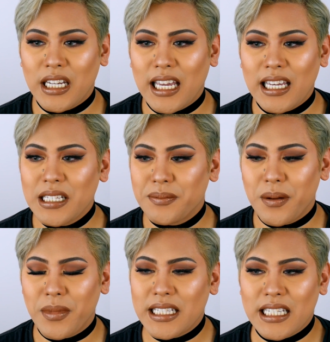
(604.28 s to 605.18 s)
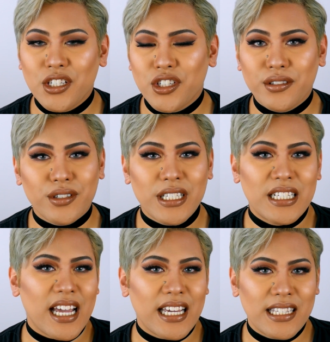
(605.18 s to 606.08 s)
it is, but my skin just looks
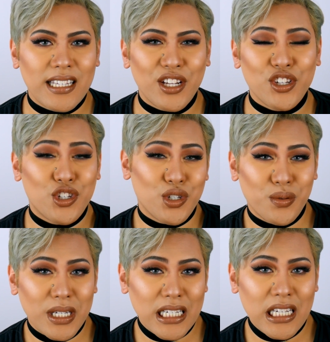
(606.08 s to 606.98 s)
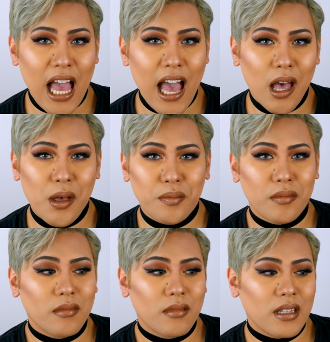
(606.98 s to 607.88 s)
nice and dewy,
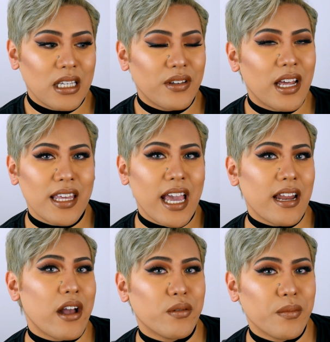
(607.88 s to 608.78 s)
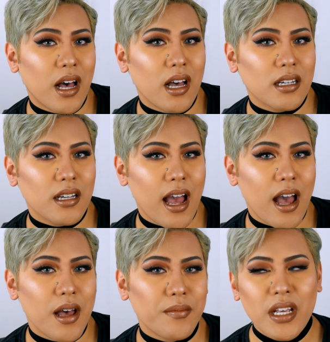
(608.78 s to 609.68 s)
even at the 8-hour mark.
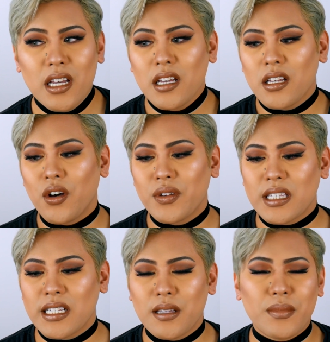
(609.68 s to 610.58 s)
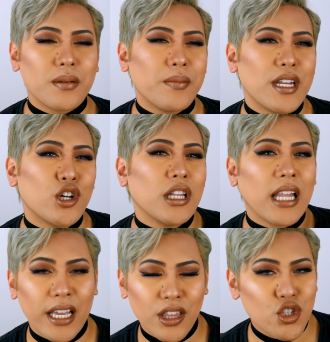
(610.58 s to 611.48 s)
Obviously some people may not
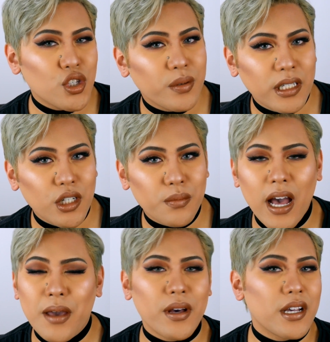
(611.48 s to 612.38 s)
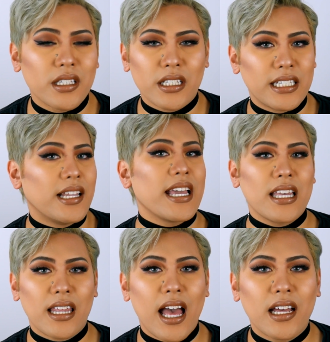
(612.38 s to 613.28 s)
like the dewy look, but I personally
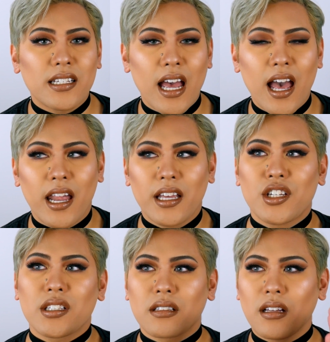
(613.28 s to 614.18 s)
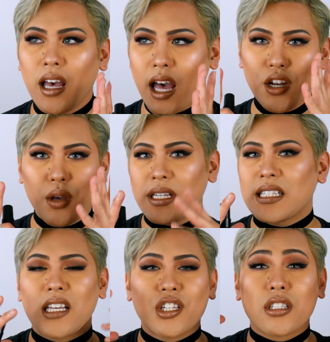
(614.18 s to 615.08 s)
like that. And it just, I don't know, my
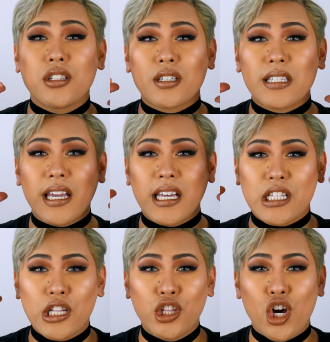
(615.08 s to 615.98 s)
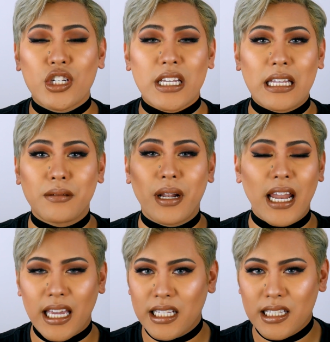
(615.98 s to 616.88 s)
skin just looks like it's locked in
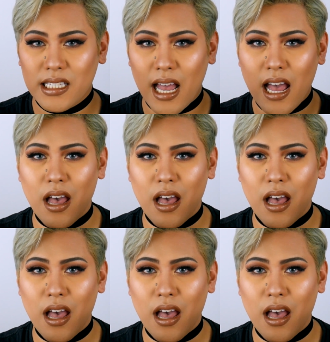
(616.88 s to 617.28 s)
place.